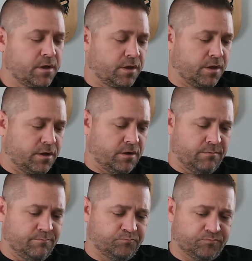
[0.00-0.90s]

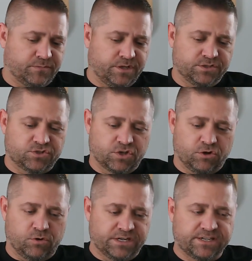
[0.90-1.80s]
and so
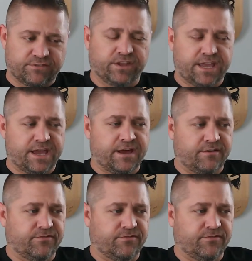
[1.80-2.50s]
I definitely have.